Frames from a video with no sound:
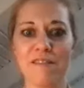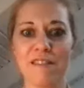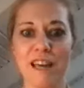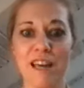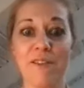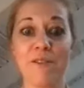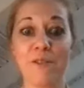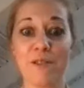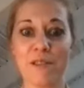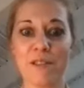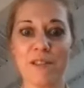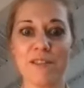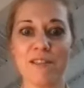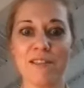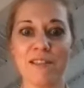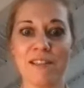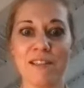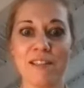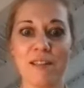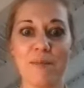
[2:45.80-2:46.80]
that was
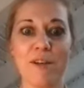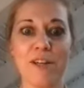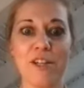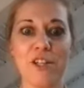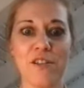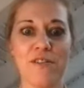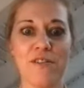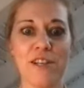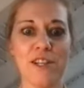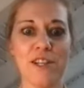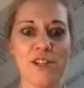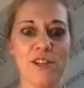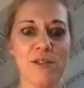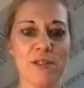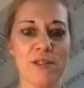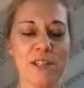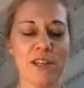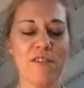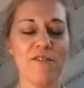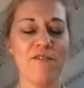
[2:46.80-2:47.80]
the bungee feature
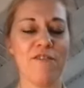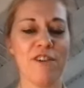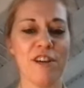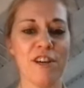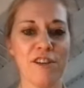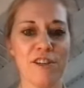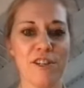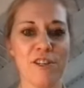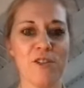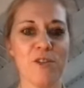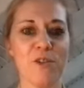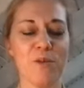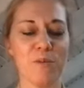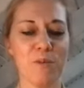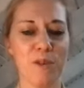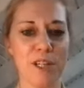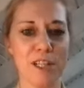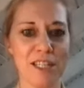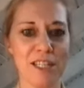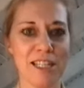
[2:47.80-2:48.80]
was a very
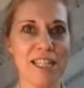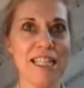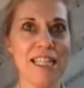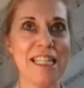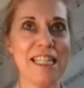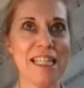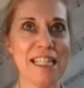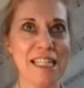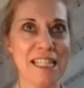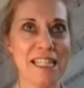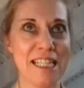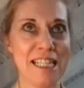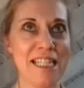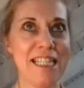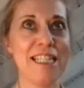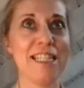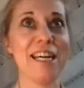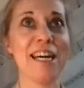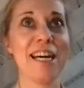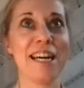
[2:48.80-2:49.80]
smart idea
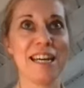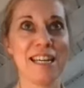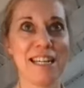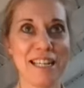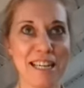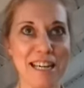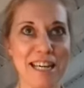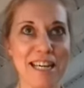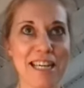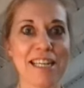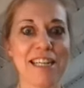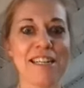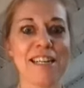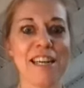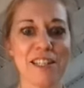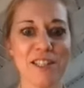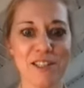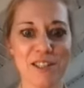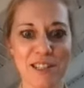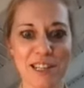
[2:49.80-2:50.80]
indeed. I can
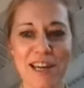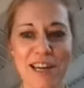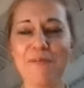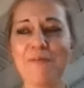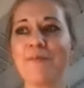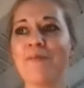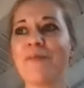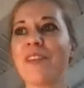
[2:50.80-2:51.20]
attest to that.